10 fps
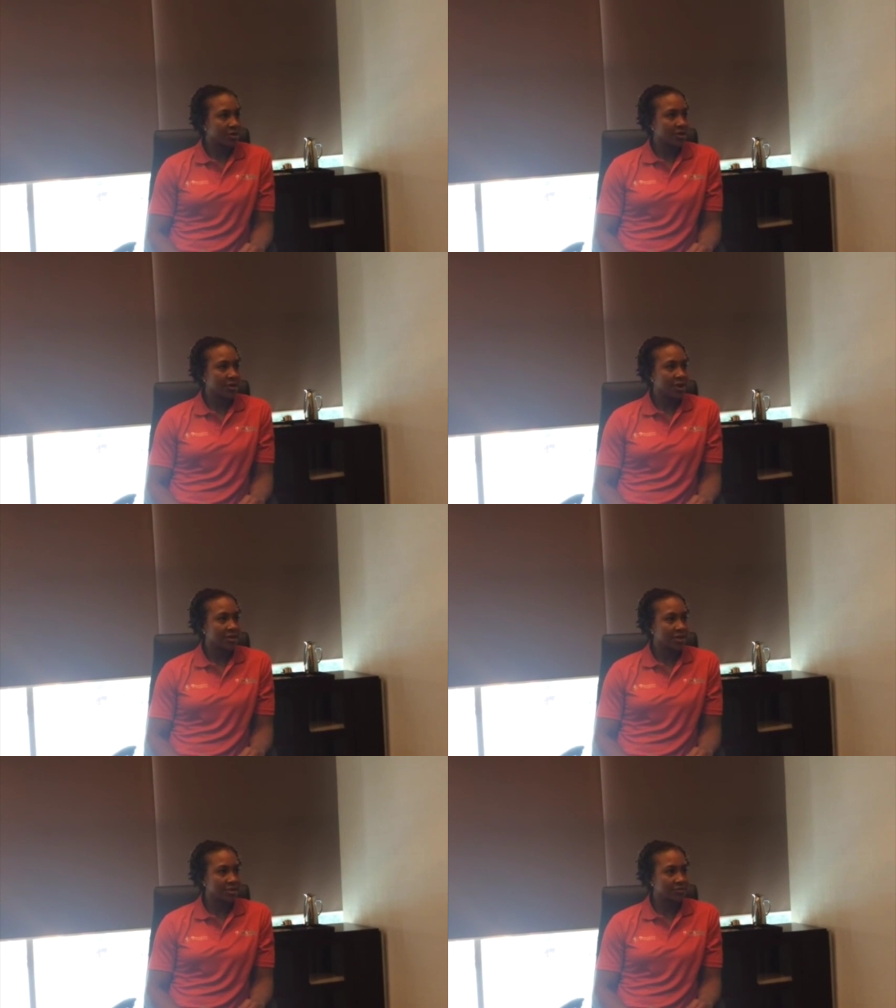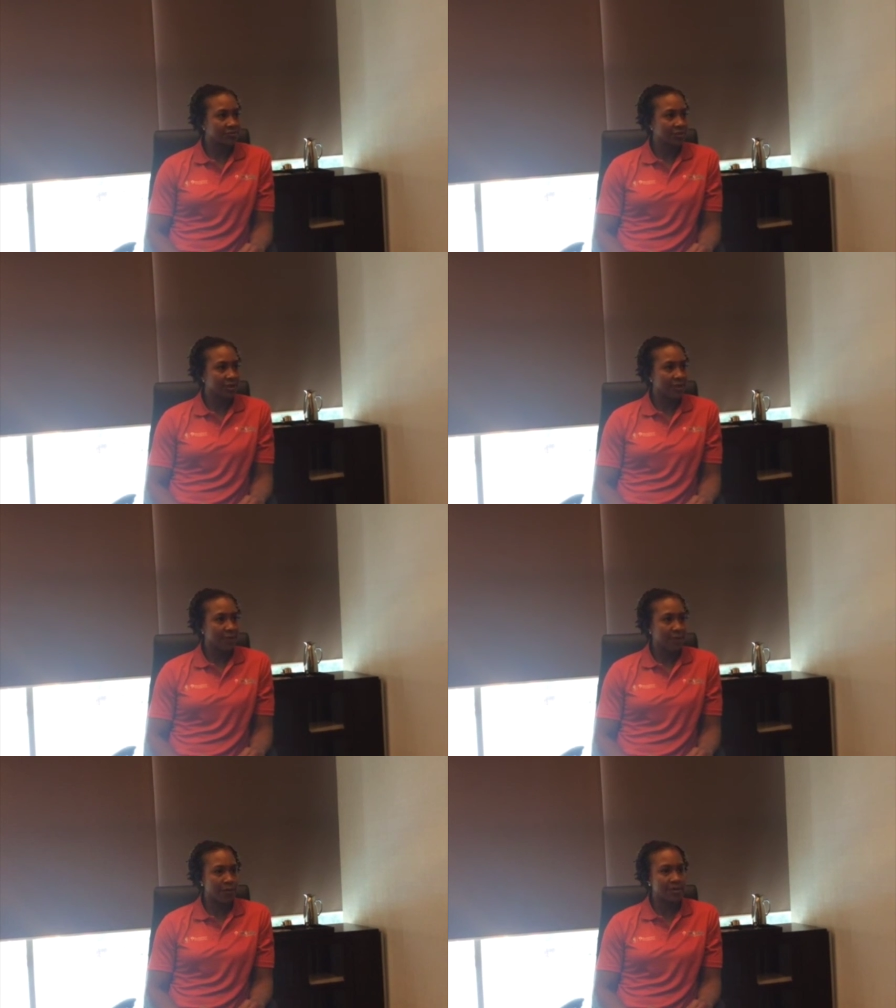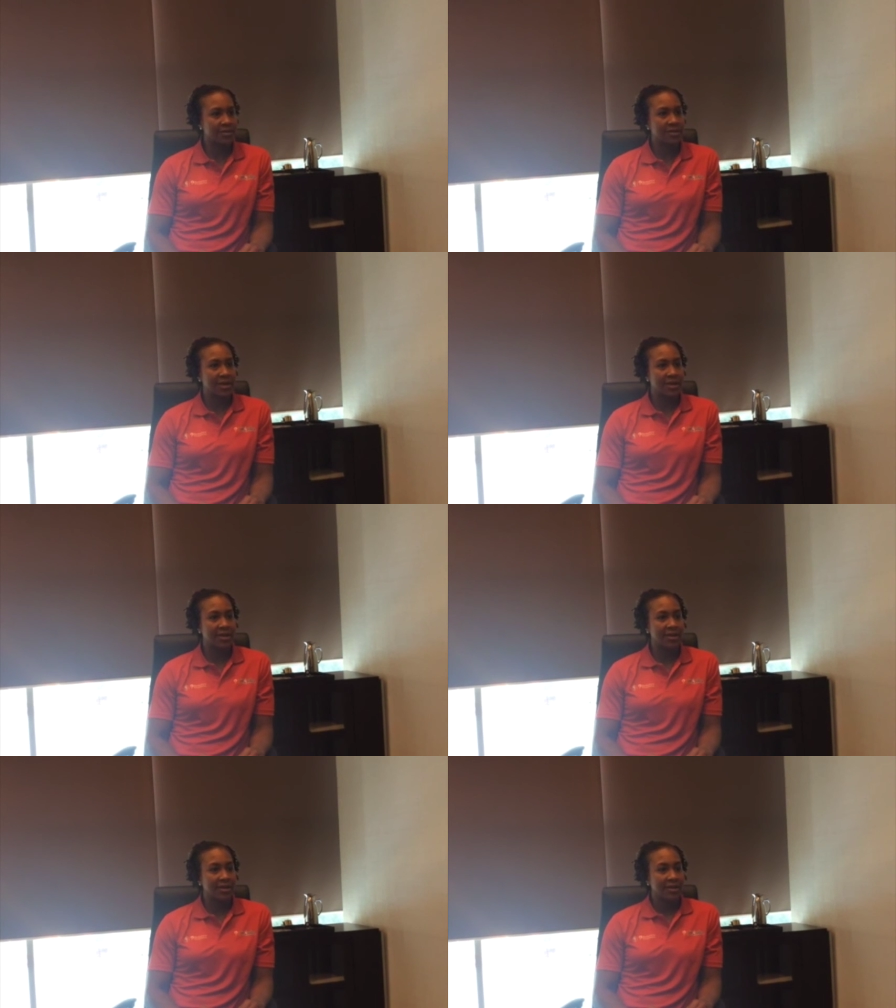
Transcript: You know, I think it's really important that